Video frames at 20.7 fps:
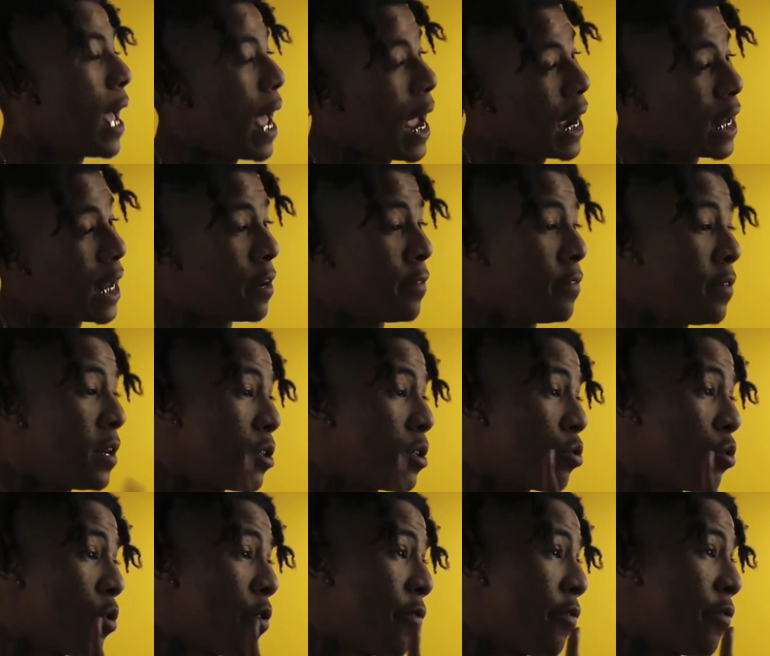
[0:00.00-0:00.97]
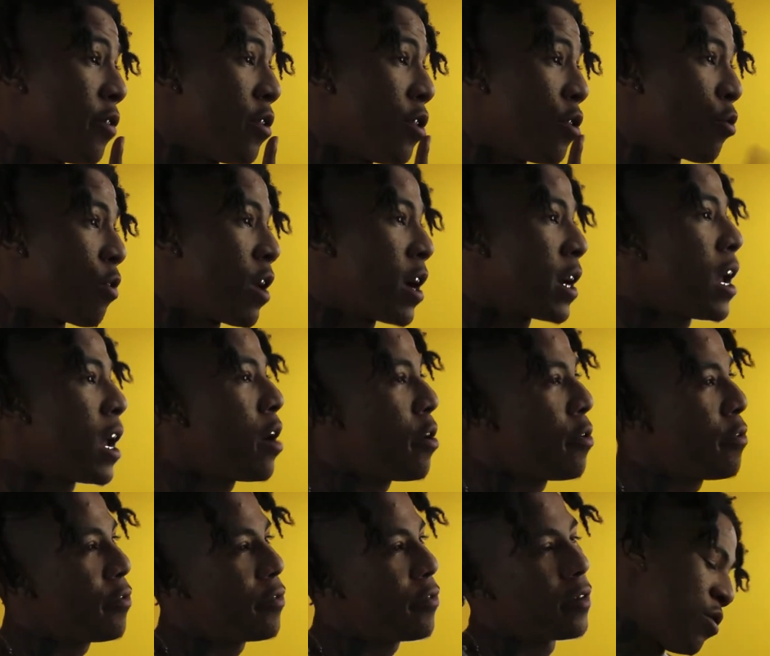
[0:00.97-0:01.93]
I got a visual for
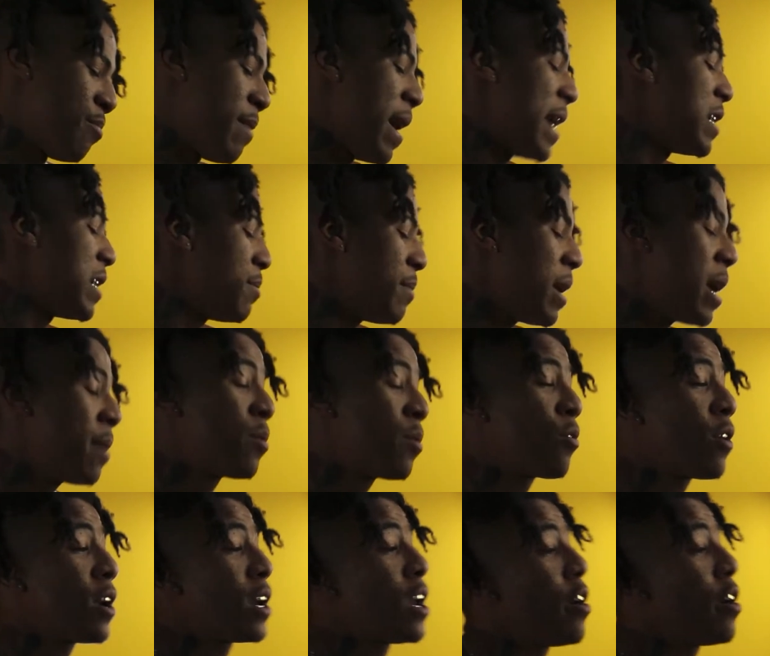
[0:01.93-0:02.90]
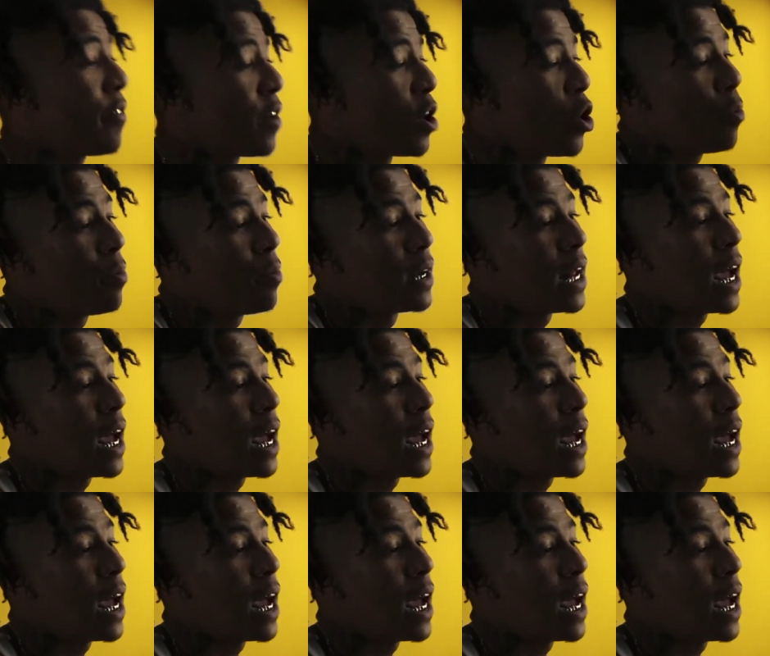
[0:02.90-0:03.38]
Runoff, Madison baby, Runoff, and Open